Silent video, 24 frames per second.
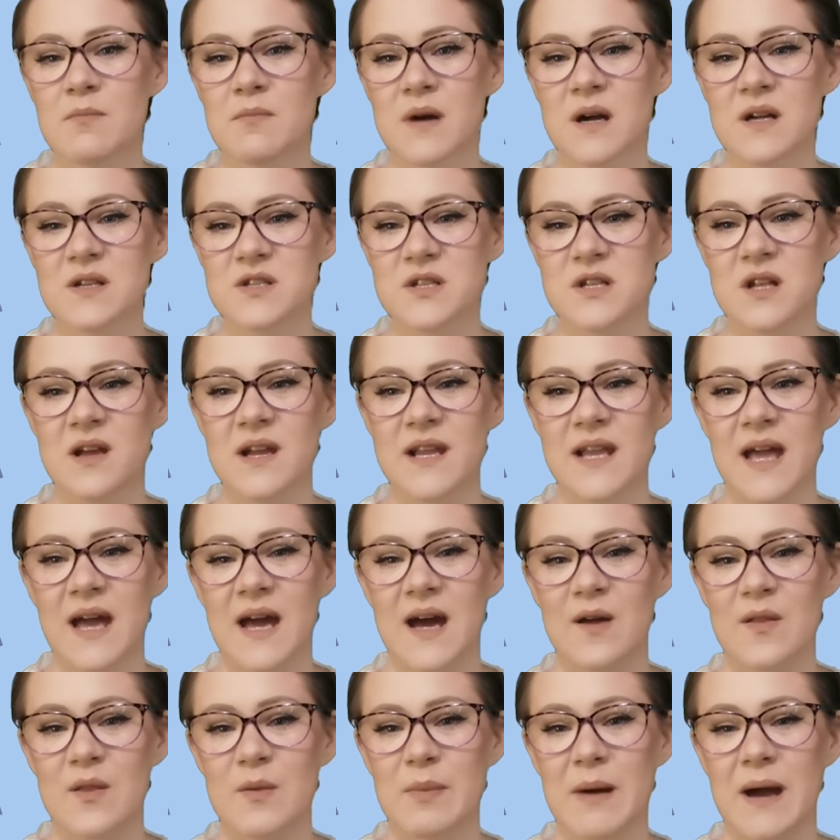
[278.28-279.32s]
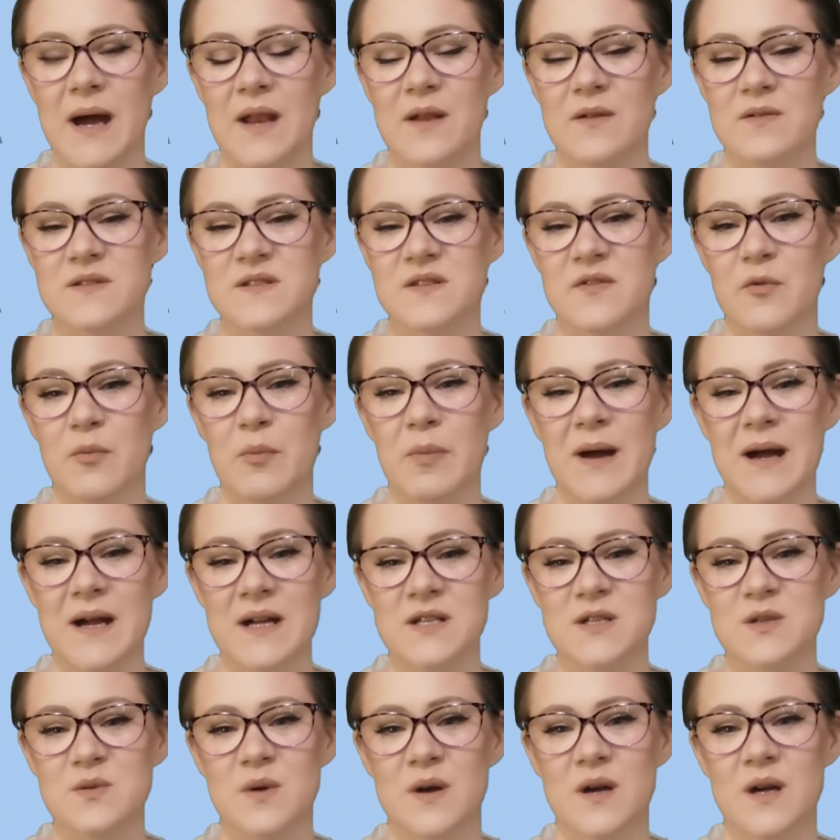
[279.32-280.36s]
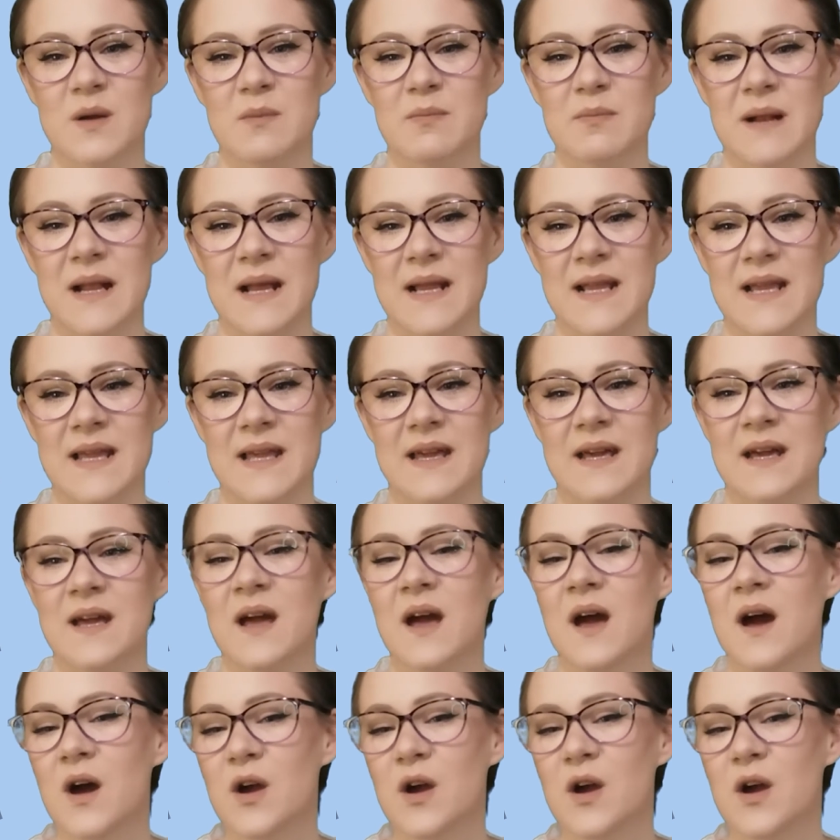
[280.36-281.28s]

Much like how the panels of a patchwork blanket